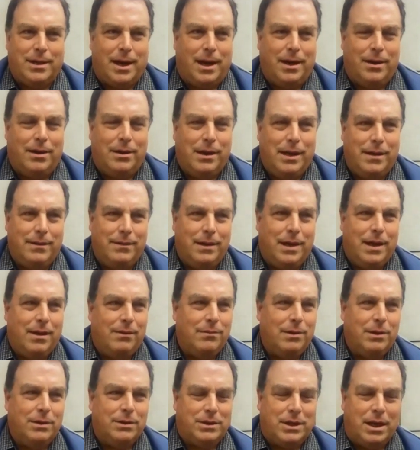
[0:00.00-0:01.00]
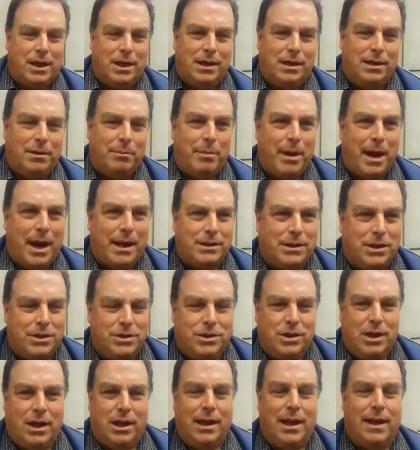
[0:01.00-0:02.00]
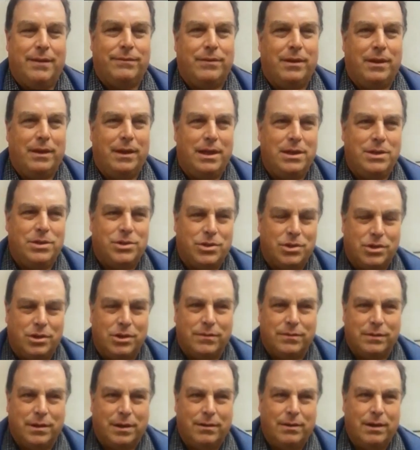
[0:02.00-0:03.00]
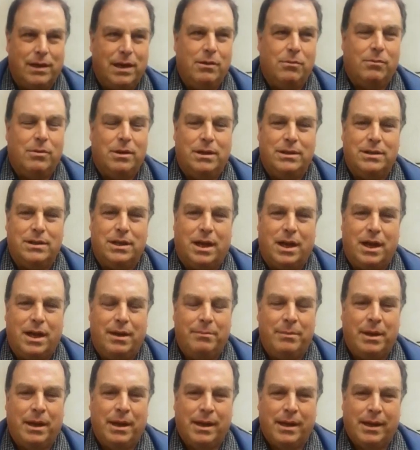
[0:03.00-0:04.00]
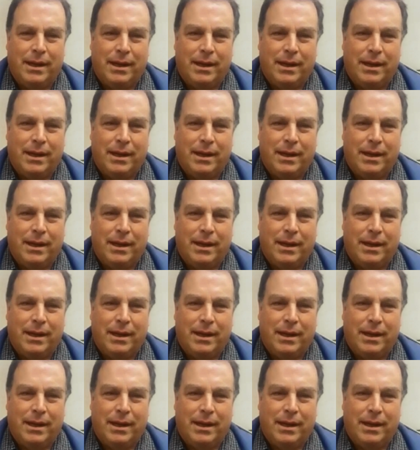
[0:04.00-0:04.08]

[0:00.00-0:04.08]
Yeah, the tyranny of the government, sending them back to jail after they'd served already one time.